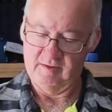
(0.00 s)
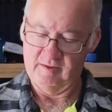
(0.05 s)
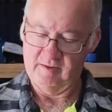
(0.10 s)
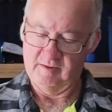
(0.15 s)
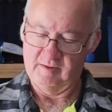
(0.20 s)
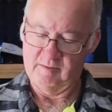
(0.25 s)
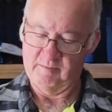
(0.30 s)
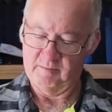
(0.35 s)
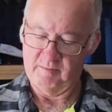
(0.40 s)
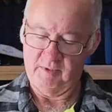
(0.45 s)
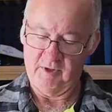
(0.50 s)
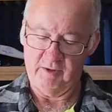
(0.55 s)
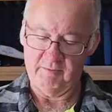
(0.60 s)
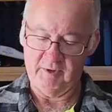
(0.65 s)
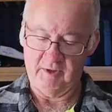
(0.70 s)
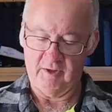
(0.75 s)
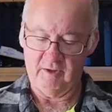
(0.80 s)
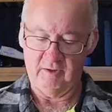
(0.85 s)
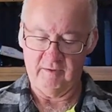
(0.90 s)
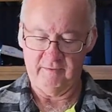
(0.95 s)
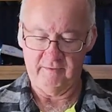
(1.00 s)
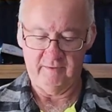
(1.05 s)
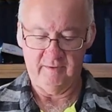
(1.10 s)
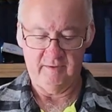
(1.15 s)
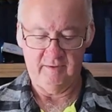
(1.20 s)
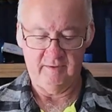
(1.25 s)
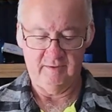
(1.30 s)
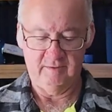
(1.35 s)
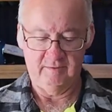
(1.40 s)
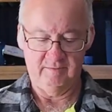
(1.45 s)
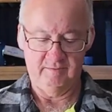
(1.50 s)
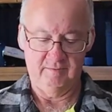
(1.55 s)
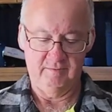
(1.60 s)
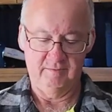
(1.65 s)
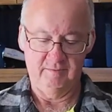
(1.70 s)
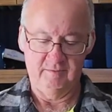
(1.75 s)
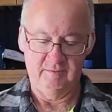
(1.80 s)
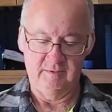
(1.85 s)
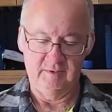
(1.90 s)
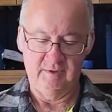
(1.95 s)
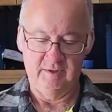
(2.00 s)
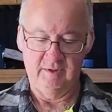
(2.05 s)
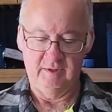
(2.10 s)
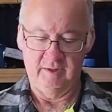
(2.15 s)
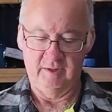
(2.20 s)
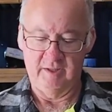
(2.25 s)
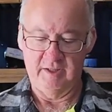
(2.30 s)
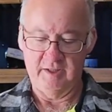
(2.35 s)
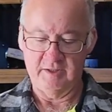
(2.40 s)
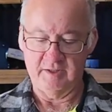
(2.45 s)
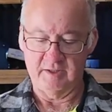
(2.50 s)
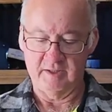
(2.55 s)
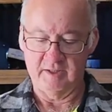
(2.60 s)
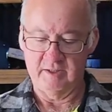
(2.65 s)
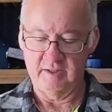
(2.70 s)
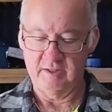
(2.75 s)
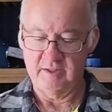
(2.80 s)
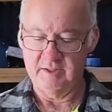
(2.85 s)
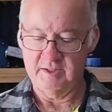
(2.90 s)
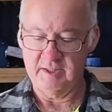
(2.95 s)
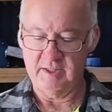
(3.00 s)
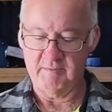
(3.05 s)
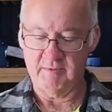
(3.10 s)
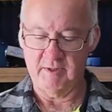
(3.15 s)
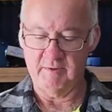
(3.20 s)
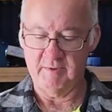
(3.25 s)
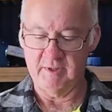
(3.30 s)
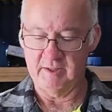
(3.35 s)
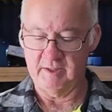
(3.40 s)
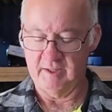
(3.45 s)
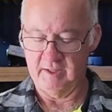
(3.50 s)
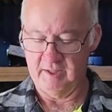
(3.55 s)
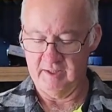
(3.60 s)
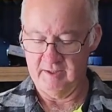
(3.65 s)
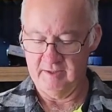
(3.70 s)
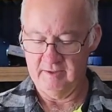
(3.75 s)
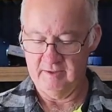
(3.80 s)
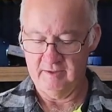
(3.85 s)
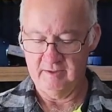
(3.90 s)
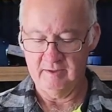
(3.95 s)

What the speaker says: Pop that off. There's your sippy bit there.